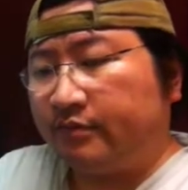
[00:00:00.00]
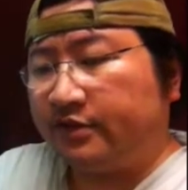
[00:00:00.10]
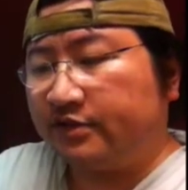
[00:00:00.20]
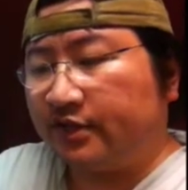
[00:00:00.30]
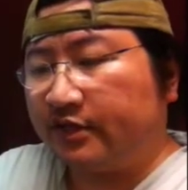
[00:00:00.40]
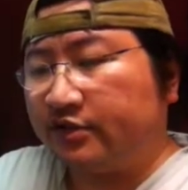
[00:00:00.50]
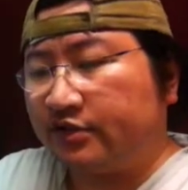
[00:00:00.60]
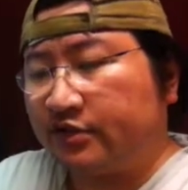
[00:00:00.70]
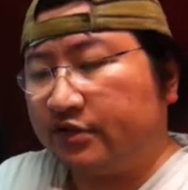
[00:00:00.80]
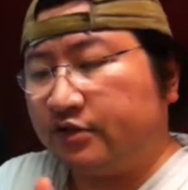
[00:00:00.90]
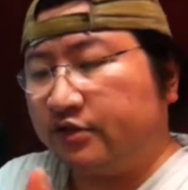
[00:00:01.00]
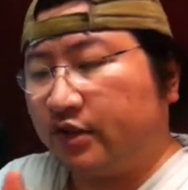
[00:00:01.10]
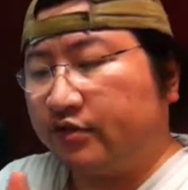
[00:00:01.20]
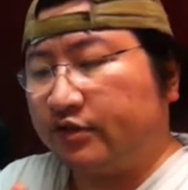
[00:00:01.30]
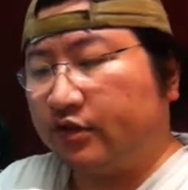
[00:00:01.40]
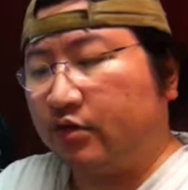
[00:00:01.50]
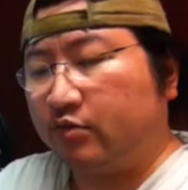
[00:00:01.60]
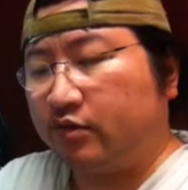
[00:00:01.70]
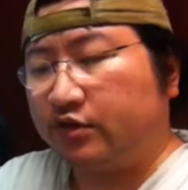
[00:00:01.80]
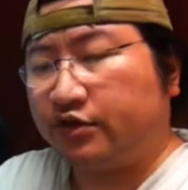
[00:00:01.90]
Inside is a gyroscope
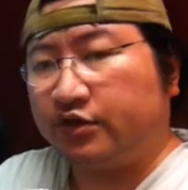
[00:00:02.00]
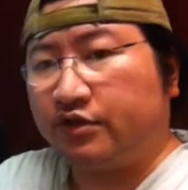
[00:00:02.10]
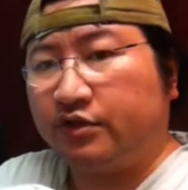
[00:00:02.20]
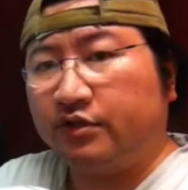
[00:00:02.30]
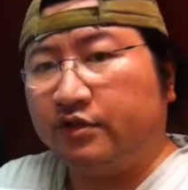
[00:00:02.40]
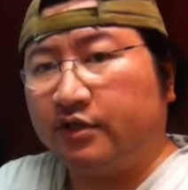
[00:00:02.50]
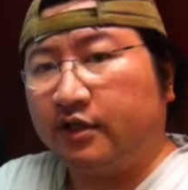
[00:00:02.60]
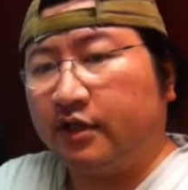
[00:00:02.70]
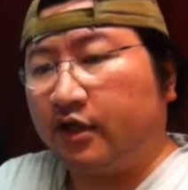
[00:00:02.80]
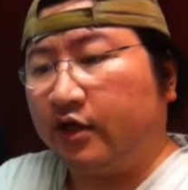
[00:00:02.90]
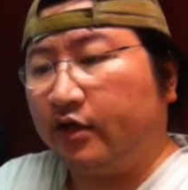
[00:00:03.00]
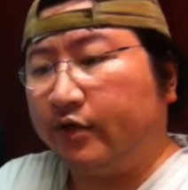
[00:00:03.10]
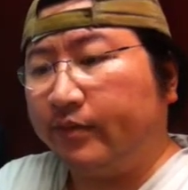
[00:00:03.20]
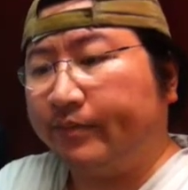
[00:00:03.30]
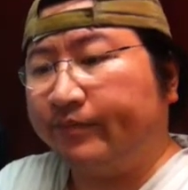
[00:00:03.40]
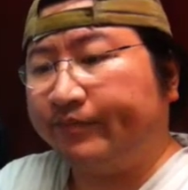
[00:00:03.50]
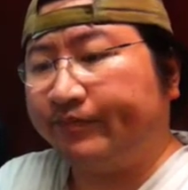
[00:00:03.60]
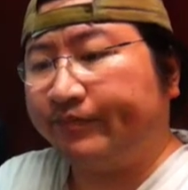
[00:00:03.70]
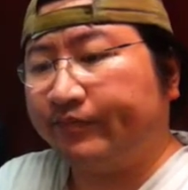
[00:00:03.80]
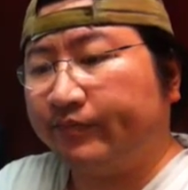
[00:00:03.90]
which
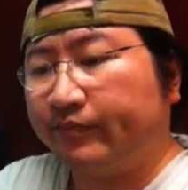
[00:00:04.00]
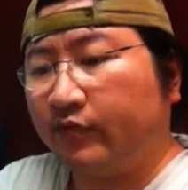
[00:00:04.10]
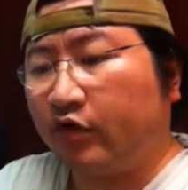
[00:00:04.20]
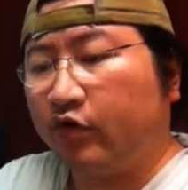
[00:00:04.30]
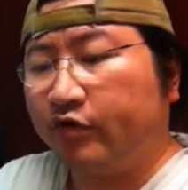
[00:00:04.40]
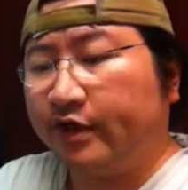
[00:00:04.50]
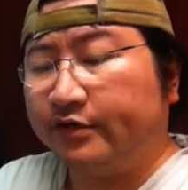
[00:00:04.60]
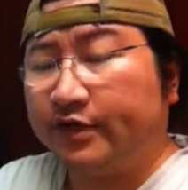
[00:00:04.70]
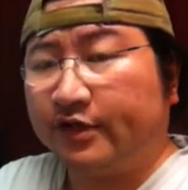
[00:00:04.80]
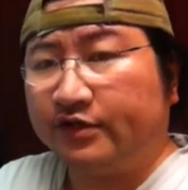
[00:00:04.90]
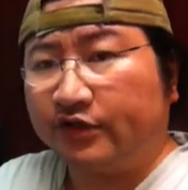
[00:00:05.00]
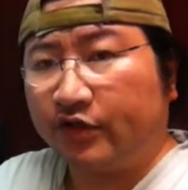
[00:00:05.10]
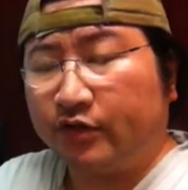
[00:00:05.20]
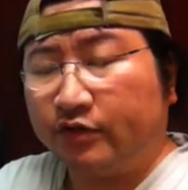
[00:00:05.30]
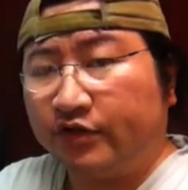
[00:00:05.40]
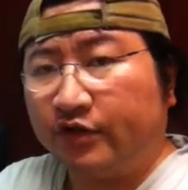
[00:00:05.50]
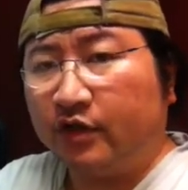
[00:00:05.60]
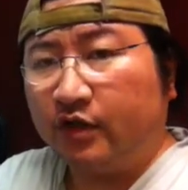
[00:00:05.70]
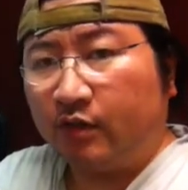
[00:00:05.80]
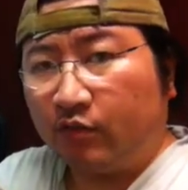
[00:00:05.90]
um, orientates the cursor
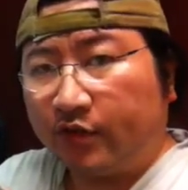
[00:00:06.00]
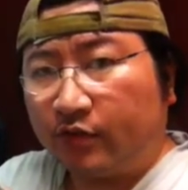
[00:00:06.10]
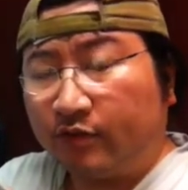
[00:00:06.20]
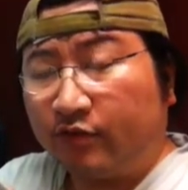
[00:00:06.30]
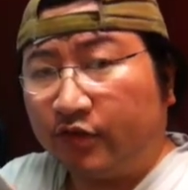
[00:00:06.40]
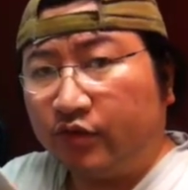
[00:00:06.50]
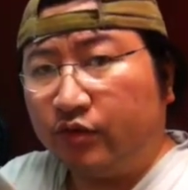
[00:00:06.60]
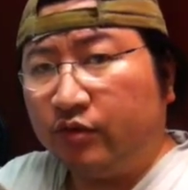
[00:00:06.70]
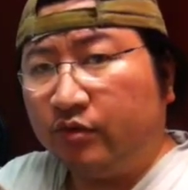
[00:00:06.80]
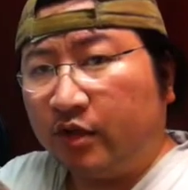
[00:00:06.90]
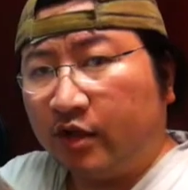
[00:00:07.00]
whenever you